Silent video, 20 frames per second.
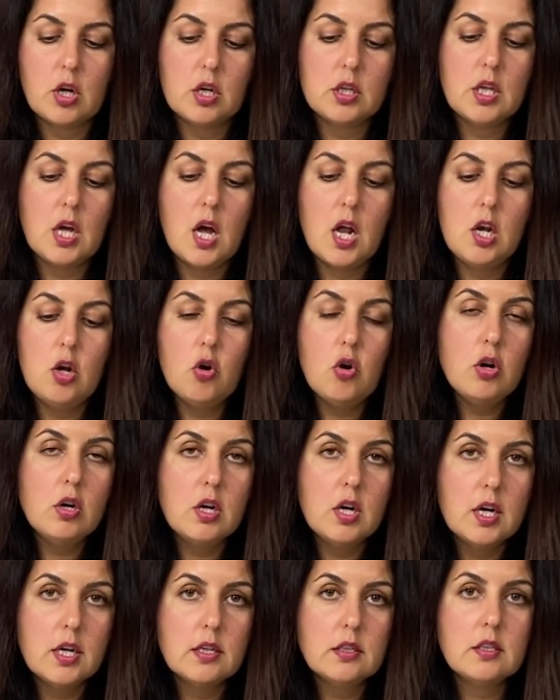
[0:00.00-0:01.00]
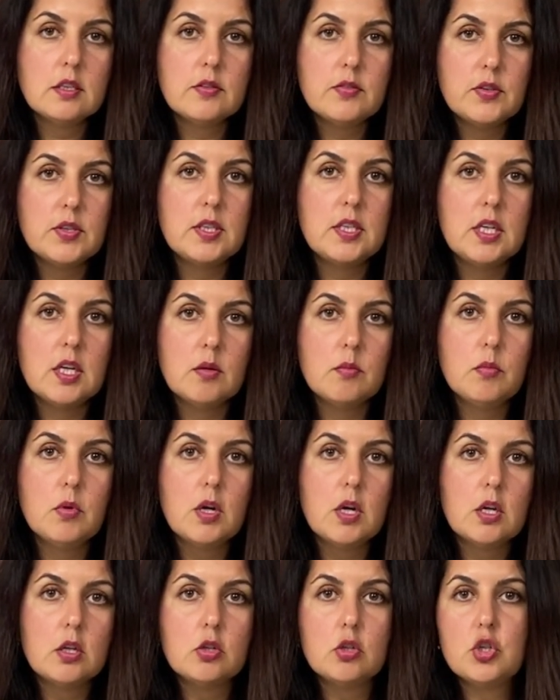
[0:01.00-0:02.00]
On the other hand, when it's a light
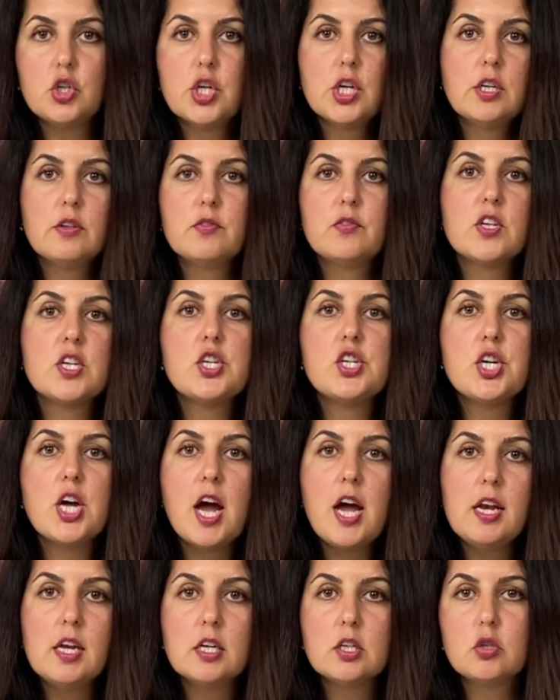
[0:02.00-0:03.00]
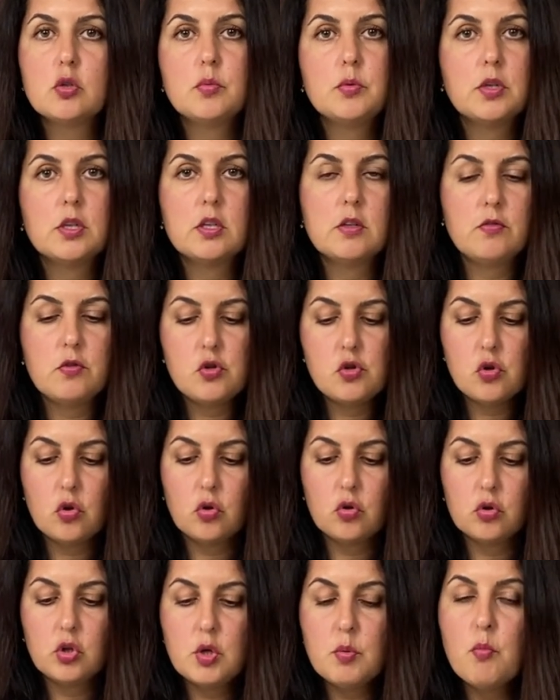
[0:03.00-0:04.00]
piece, then for
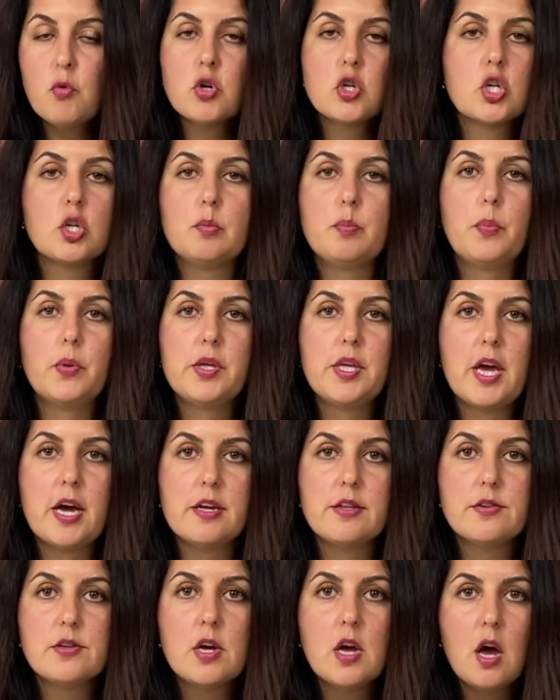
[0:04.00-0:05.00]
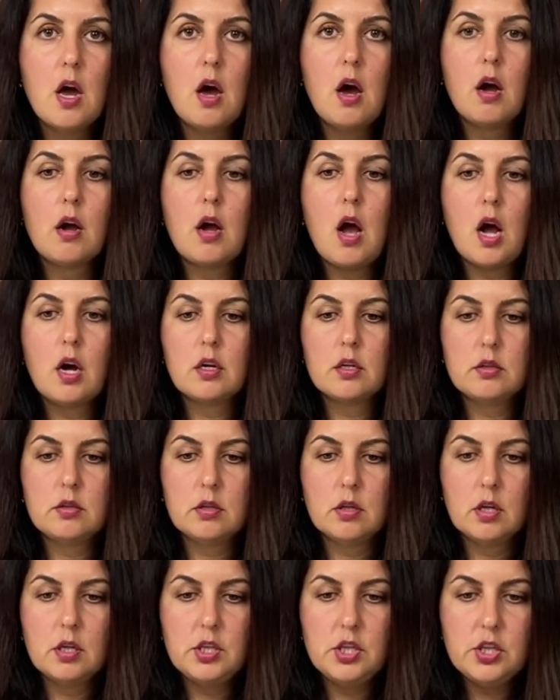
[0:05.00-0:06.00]
novices, it's hard to understand
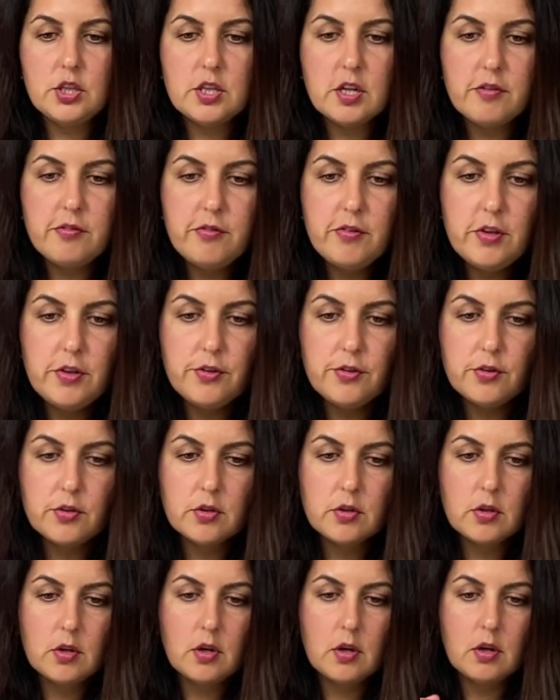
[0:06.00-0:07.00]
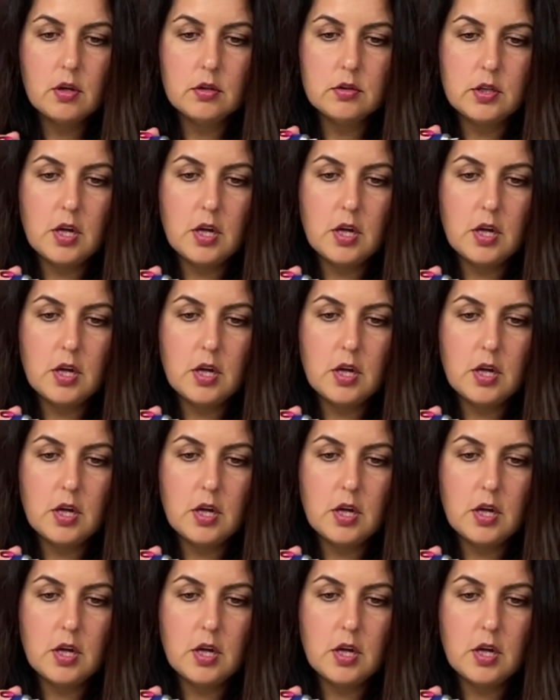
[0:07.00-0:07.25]
how to apply the right